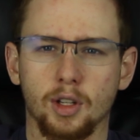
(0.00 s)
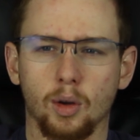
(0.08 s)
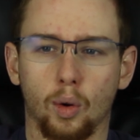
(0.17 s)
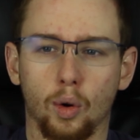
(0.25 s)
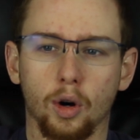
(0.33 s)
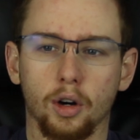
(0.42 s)

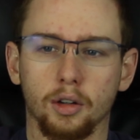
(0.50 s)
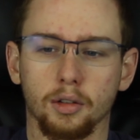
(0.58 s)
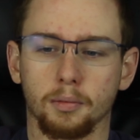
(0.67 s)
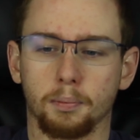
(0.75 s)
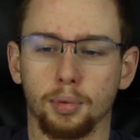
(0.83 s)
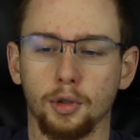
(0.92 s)

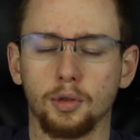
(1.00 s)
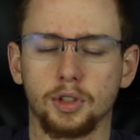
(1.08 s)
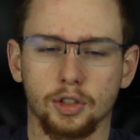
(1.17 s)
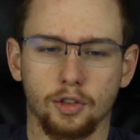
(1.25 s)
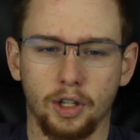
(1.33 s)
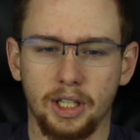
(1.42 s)
or blue
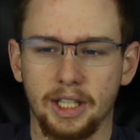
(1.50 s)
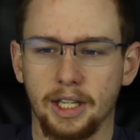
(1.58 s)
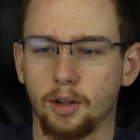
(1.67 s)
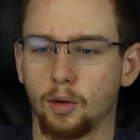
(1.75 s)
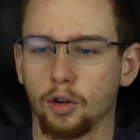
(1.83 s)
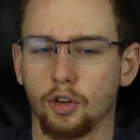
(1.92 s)
screening
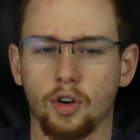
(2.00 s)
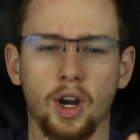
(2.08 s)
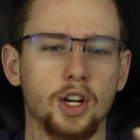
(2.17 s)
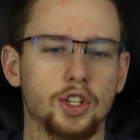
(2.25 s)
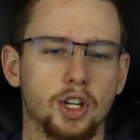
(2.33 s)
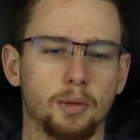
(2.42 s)
it, or
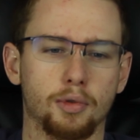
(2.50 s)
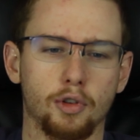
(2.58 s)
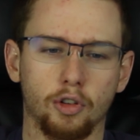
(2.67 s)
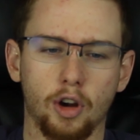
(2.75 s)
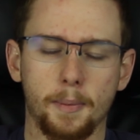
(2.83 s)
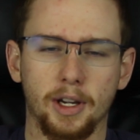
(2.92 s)
crashing a
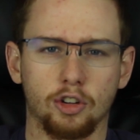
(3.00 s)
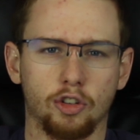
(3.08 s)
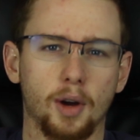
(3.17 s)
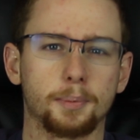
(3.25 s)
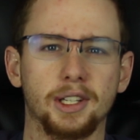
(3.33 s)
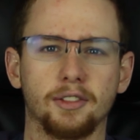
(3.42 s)
program and
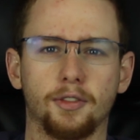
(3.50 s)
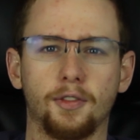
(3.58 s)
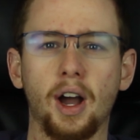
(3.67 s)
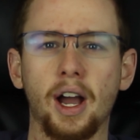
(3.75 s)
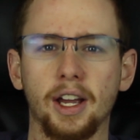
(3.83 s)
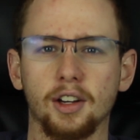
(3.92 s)
corrupting
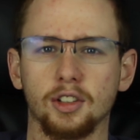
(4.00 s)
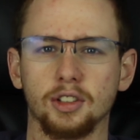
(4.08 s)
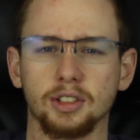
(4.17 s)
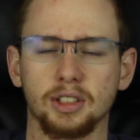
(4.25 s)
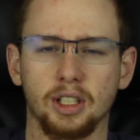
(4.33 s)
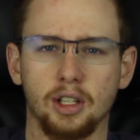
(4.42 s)

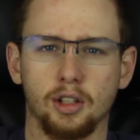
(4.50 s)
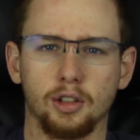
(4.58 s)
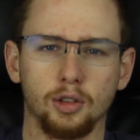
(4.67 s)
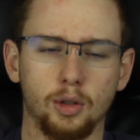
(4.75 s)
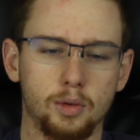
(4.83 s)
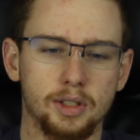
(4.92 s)
files,
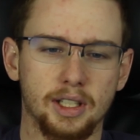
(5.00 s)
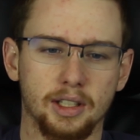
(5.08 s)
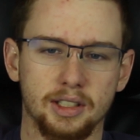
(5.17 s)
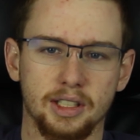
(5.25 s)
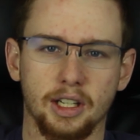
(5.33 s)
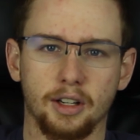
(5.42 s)

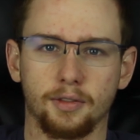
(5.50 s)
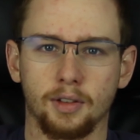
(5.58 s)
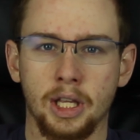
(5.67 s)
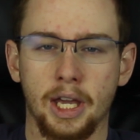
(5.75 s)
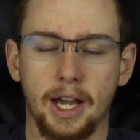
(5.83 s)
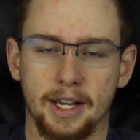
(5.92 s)
losing stuff,
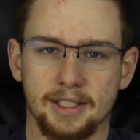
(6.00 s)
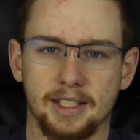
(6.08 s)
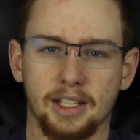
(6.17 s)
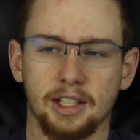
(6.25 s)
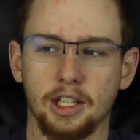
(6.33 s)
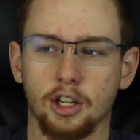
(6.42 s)

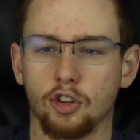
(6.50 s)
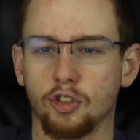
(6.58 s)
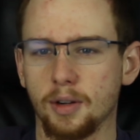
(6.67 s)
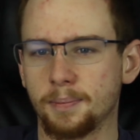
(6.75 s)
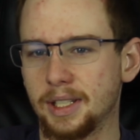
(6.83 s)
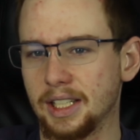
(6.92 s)
accidentally
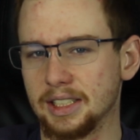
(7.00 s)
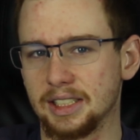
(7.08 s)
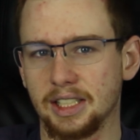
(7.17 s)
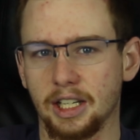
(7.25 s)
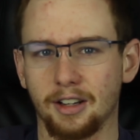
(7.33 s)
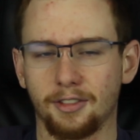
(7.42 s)
encrypting
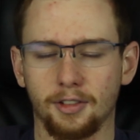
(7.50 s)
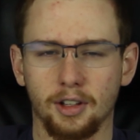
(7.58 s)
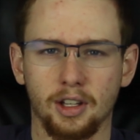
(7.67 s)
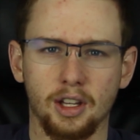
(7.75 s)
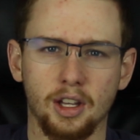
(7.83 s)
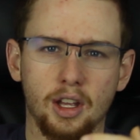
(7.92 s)
stuff.
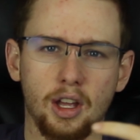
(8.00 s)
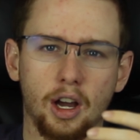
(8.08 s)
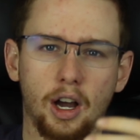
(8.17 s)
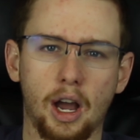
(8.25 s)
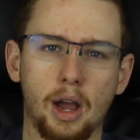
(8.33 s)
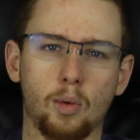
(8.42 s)

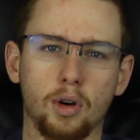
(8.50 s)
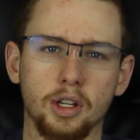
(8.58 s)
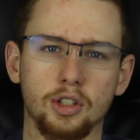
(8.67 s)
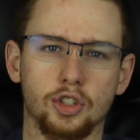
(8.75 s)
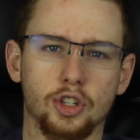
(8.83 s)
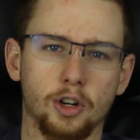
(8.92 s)
I want to
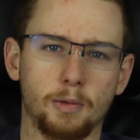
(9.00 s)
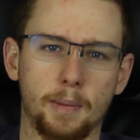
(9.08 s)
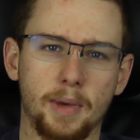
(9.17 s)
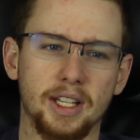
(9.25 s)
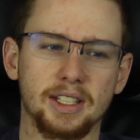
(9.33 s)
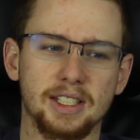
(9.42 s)
ensure my
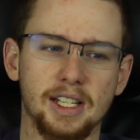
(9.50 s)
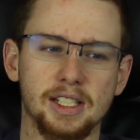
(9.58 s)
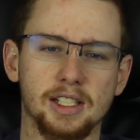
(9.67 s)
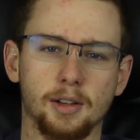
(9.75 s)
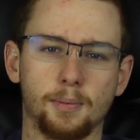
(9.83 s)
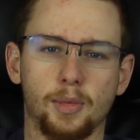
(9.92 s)
main
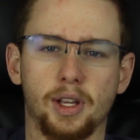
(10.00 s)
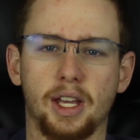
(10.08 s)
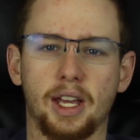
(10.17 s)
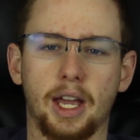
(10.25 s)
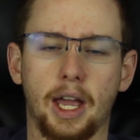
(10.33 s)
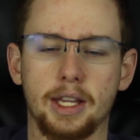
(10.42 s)
system
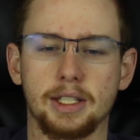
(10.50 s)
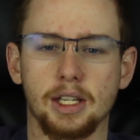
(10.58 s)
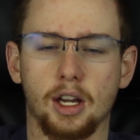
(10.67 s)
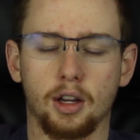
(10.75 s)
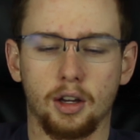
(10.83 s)
has